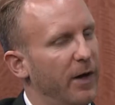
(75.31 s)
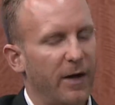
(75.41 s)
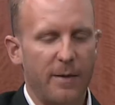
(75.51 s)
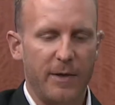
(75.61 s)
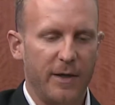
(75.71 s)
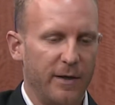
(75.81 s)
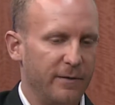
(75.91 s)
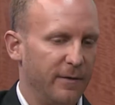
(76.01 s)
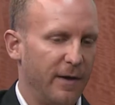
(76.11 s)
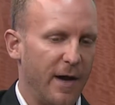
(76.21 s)
Right. I
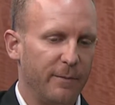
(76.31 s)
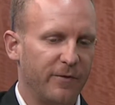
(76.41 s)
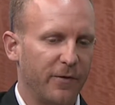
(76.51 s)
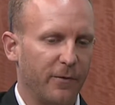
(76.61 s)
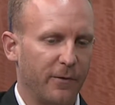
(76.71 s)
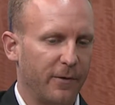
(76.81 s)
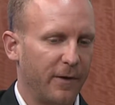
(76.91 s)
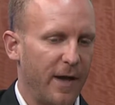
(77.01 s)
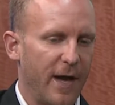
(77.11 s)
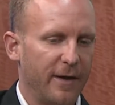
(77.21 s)
mean, I'm so
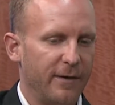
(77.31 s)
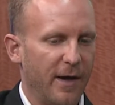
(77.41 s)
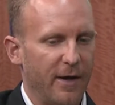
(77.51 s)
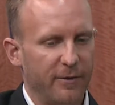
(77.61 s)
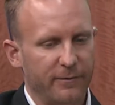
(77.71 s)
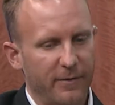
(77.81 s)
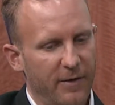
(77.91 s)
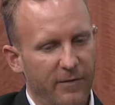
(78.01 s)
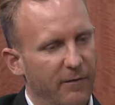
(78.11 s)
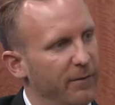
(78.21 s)
glad
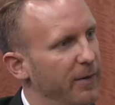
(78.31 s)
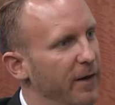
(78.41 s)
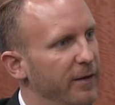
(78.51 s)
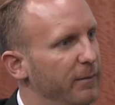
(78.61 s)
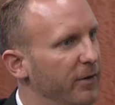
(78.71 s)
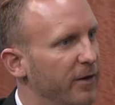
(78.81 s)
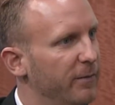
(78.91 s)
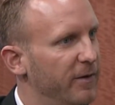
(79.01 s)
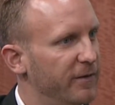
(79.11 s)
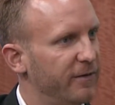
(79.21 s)
have never been in the
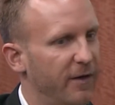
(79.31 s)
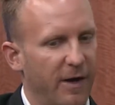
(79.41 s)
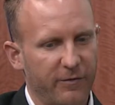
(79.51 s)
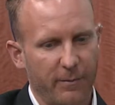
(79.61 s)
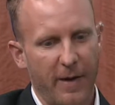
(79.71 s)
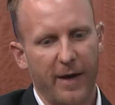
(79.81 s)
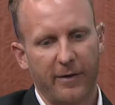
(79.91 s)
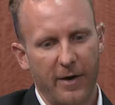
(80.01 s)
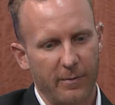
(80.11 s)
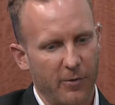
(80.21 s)
building business. You know, I have some
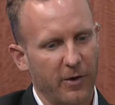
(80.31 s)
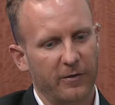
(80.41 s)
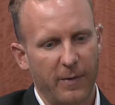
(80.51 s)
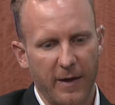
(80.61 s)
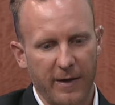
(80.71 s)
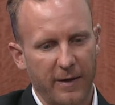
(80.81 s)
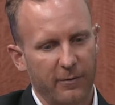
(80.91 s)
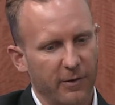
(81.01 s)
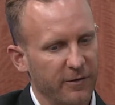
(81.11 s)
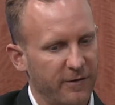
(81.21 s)
background in mortgage banking
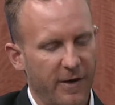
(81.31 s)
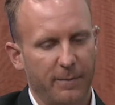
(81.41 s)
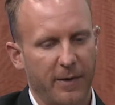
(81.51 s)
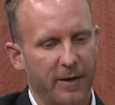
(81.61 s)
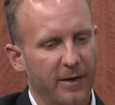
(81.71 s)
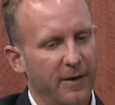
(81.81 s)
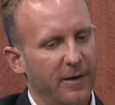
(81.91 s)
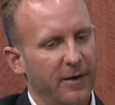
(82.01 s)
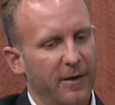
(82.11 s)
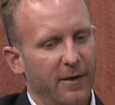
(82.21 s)
and real estate, but
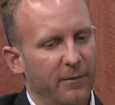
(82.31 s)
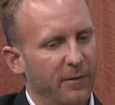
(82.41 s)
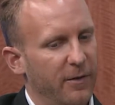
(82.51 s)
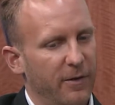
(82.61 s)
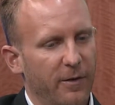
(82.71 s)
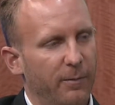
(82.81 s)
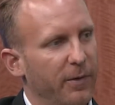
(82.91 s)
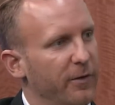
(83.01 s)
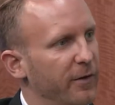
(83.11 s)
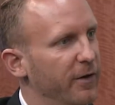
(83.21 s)
the
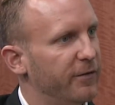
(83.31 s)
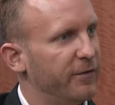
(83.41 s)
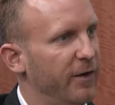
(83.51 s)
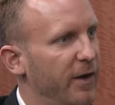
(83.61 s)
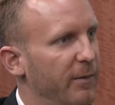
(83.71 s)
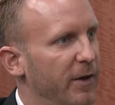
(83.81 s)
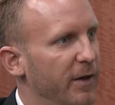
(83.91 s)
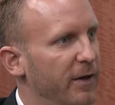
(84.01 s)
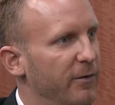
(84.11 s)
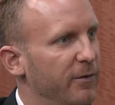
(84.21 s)
builder industry, I
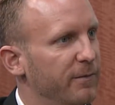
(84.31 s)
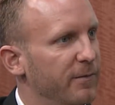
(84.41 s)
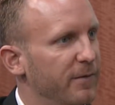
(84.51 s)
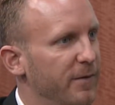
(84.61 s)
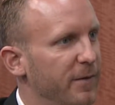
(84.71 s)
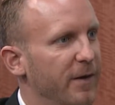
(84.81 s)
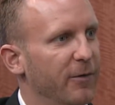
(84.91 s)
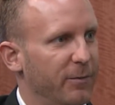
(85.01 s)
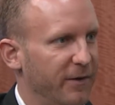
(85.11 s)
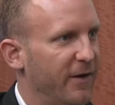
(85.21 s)
mean, it
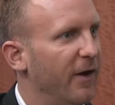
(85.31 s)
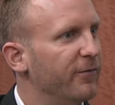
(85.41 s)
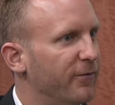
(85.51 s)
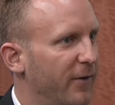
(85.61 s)
would be tough,